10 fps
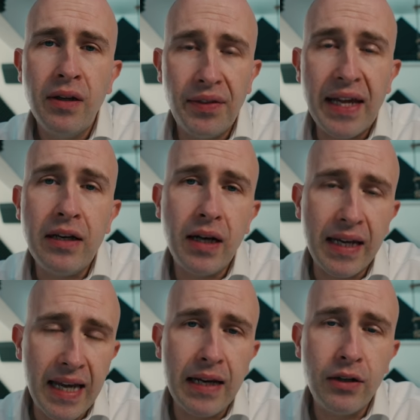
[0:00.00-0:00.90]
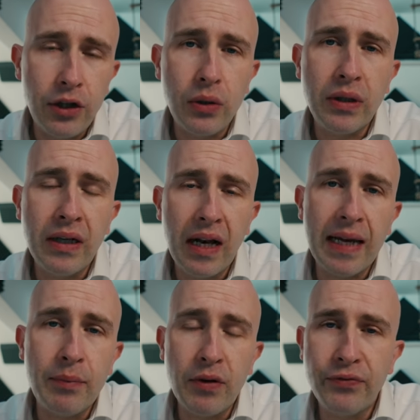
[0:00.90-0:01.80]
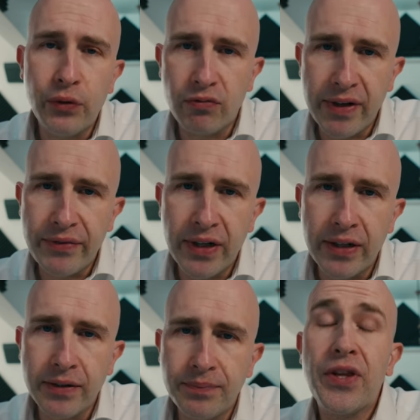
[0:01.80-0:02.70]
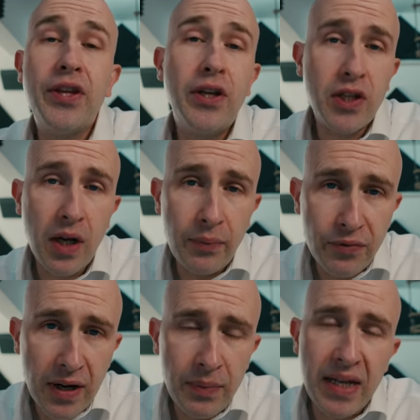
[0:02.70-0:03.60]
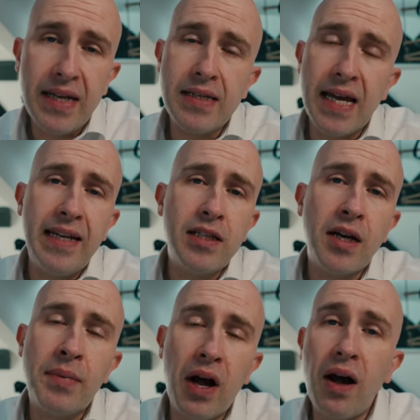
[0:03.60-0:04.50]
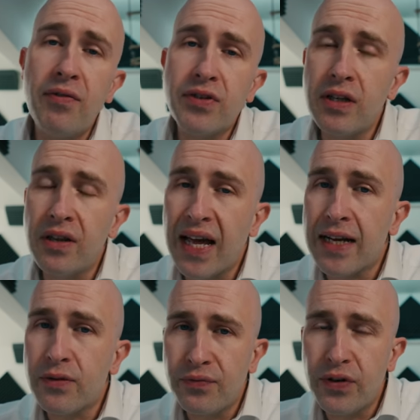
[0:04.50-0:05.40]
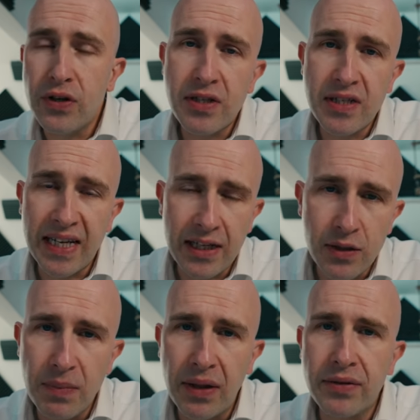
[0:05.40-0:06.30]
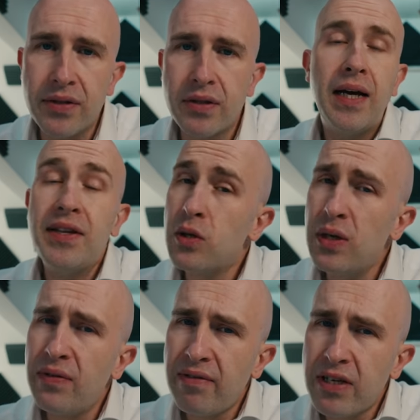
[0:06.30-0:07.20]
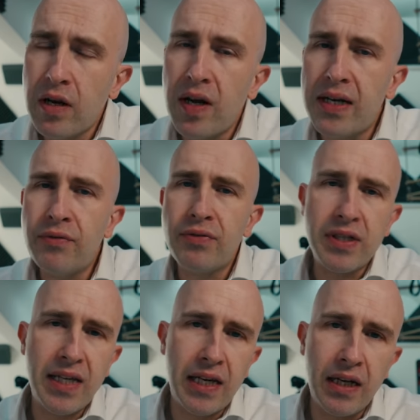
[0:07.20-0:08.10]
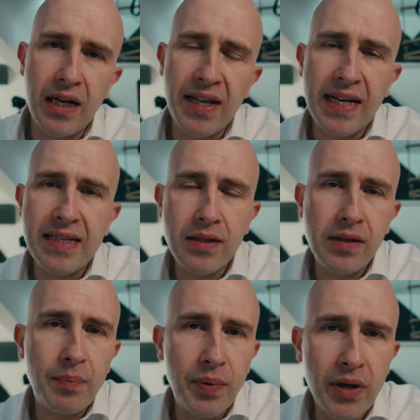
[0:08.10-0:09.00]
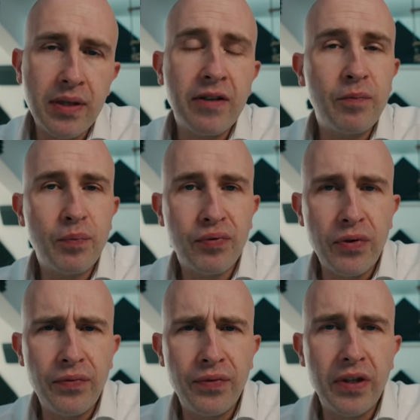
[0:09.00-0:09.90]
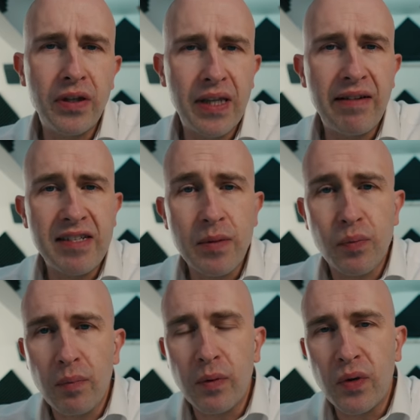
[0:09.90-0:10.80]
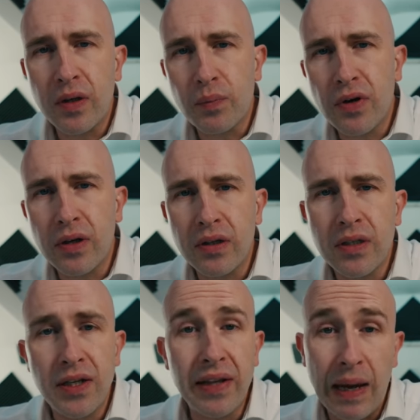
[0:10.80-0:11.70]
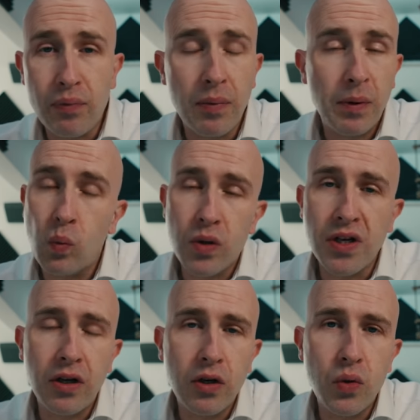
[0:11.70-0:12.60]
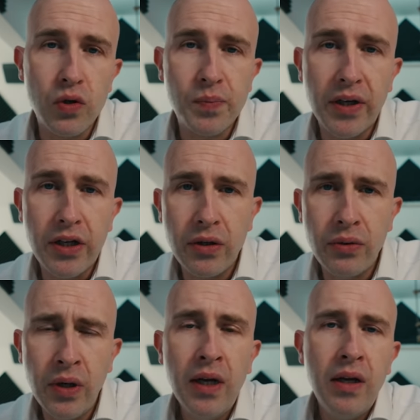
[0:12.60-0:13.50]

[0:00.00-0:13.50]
then again, you can claim a full refund. The third time frame is any time after that first 6 months. And there's only a very slight difference here, and that is that the burden of proof that there is a problem with the product and that problem was not caused by you,